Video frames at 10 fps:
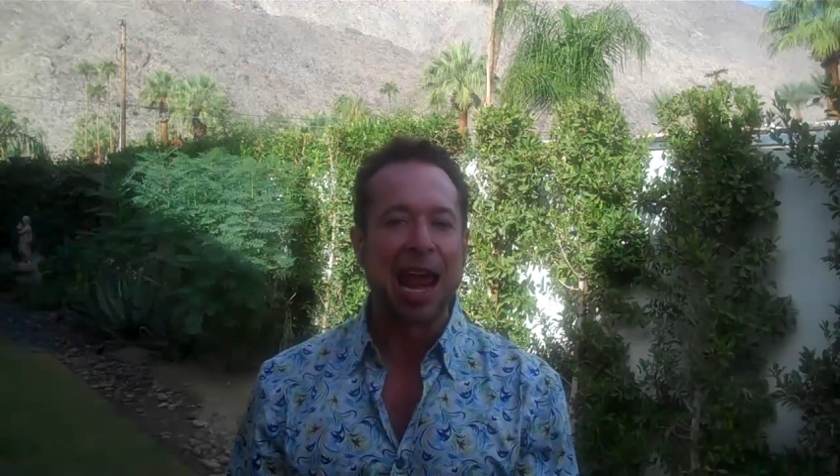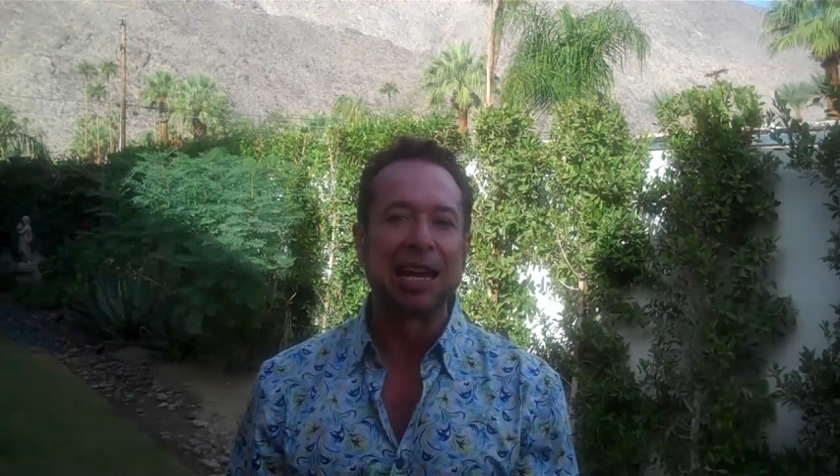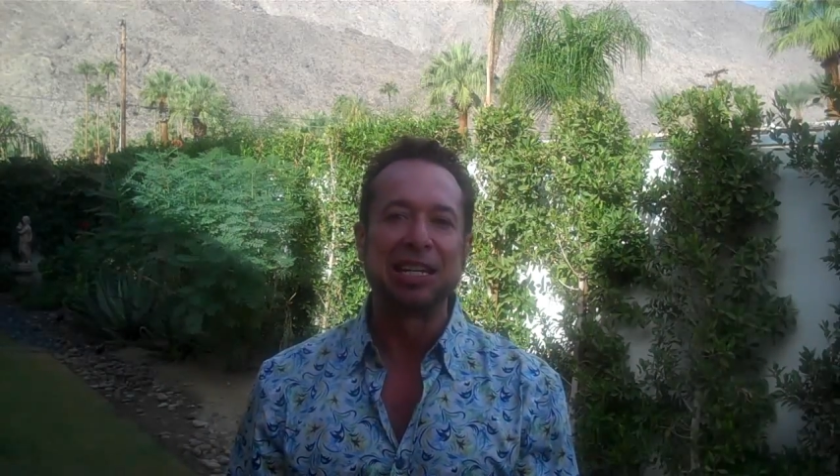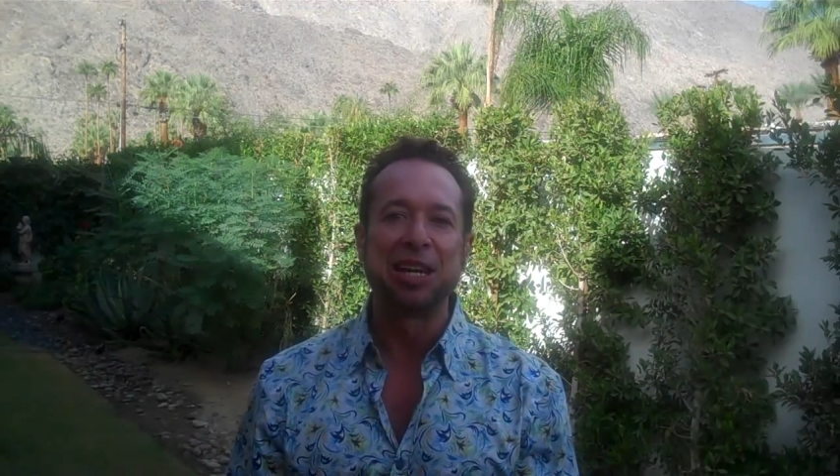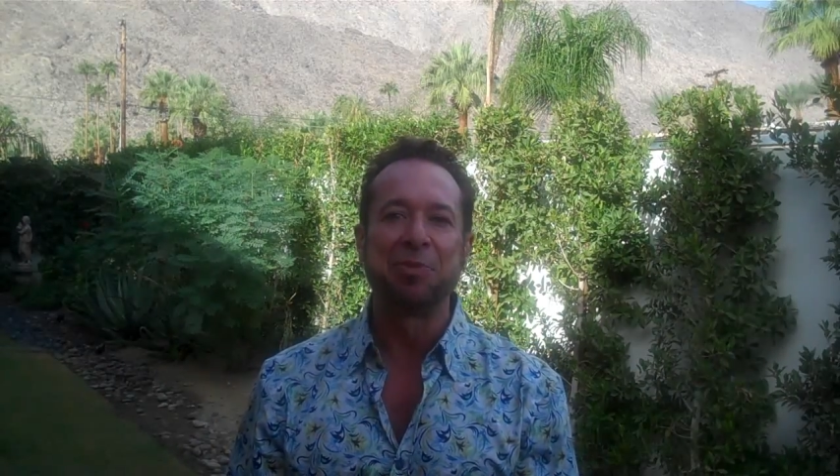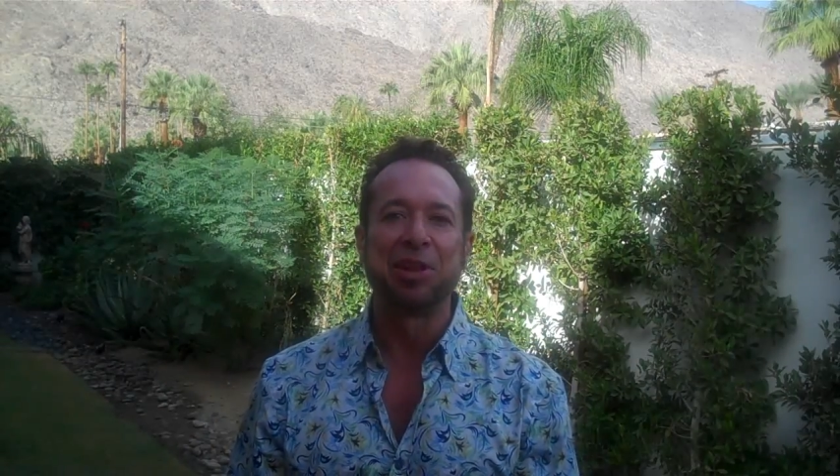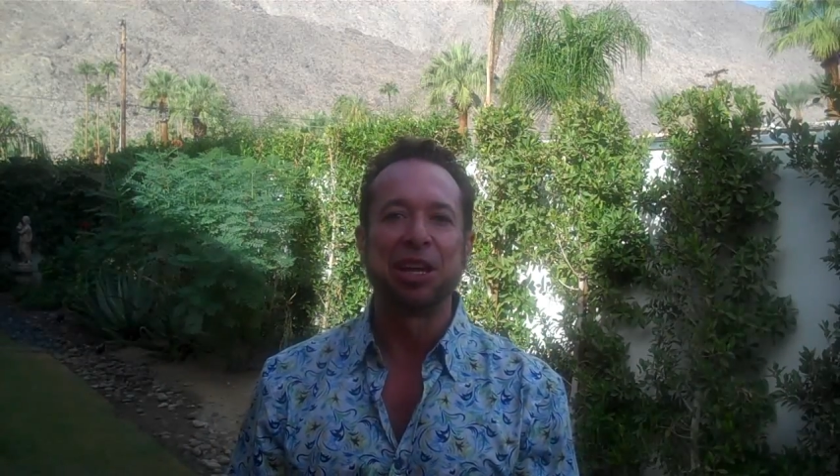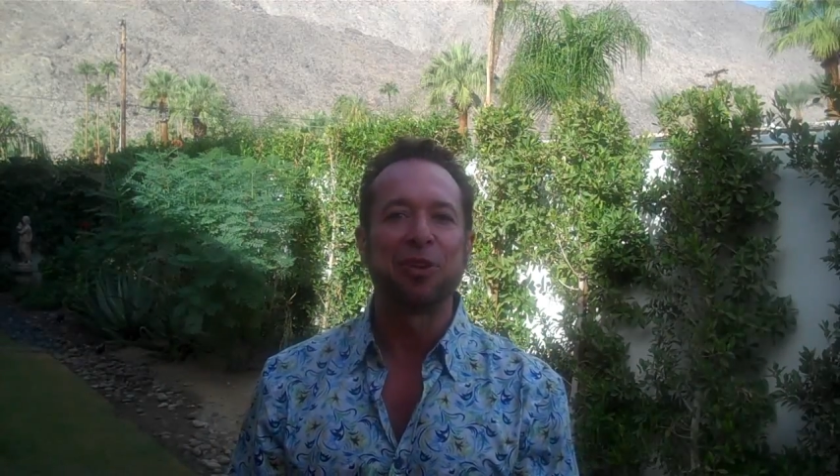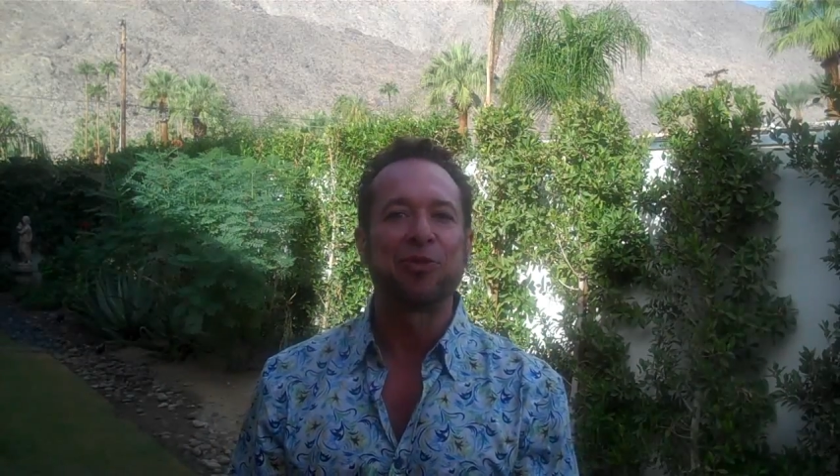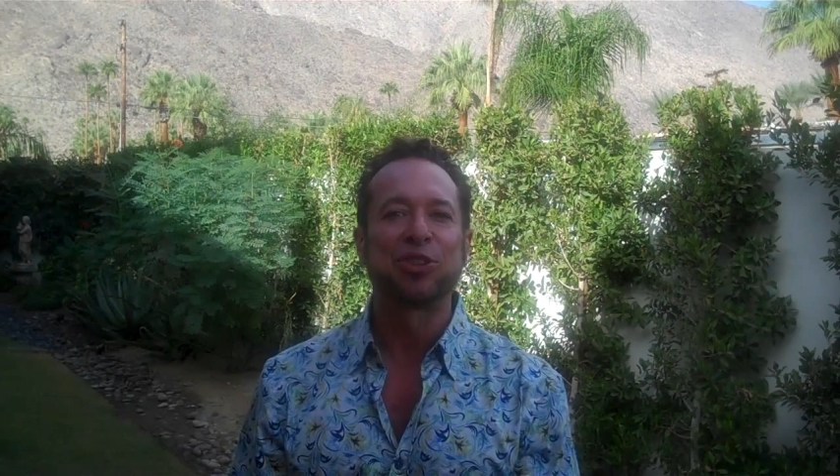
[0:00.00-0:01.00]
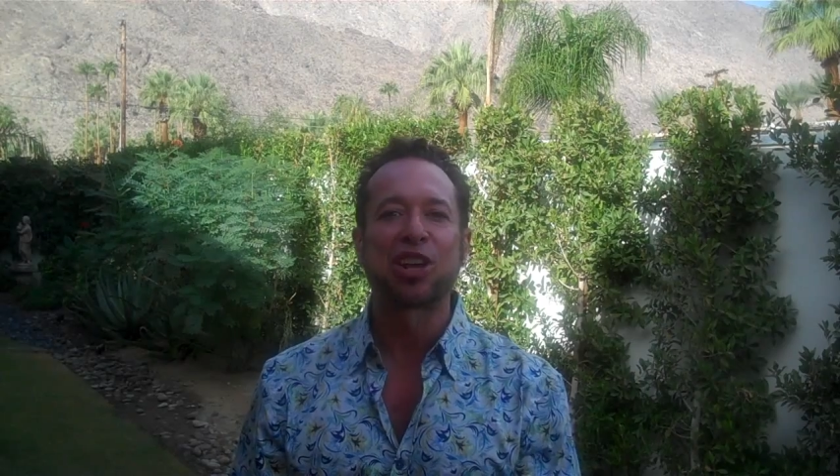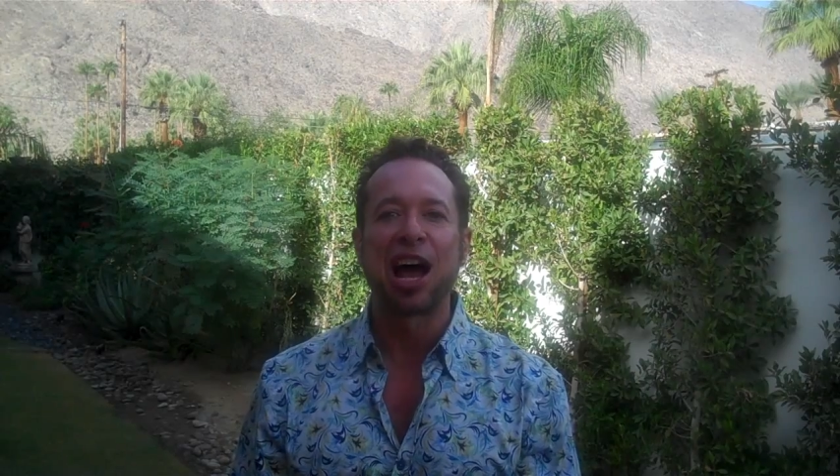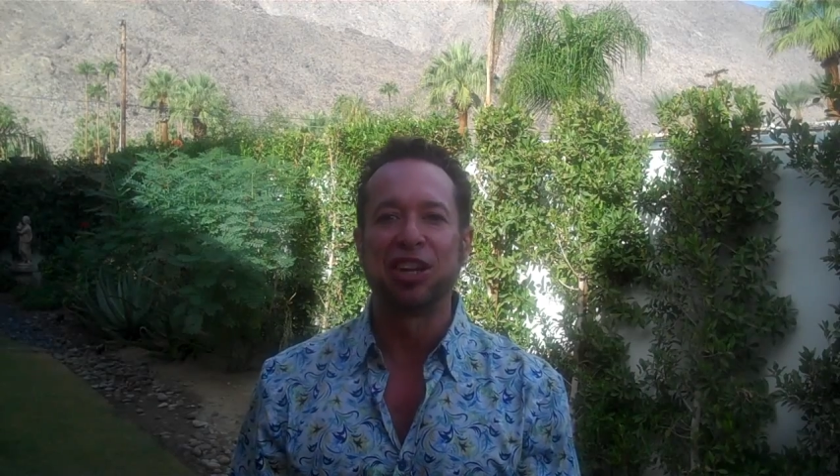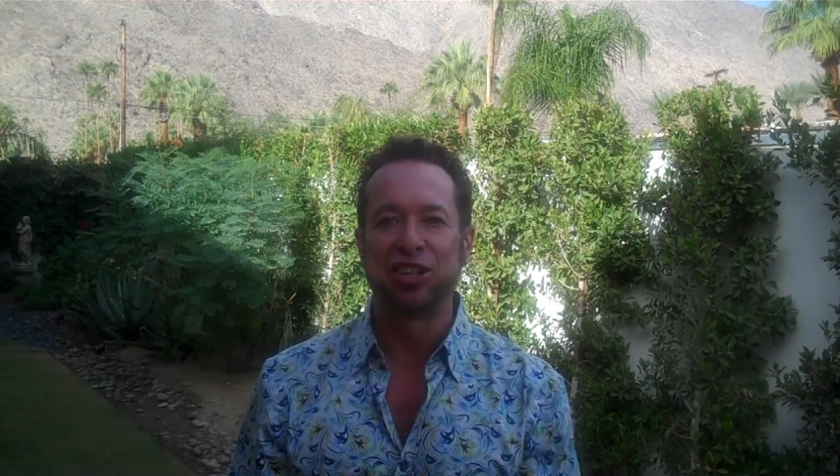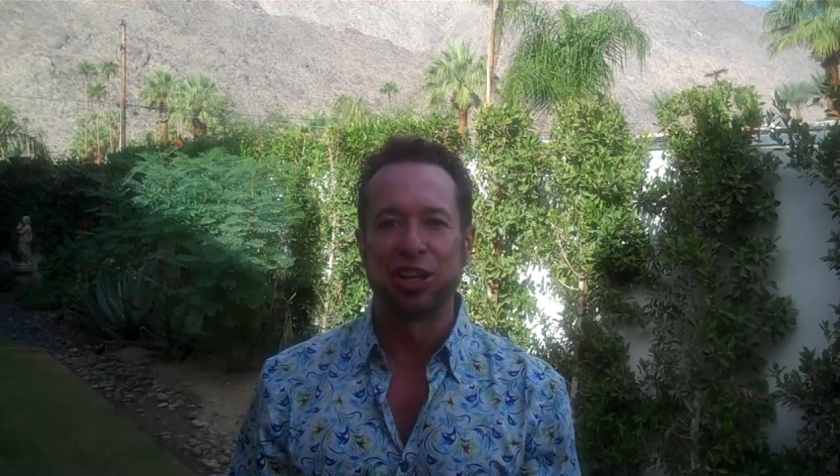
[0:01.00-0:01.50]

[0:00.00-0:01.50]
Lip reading: and team leader for Scott and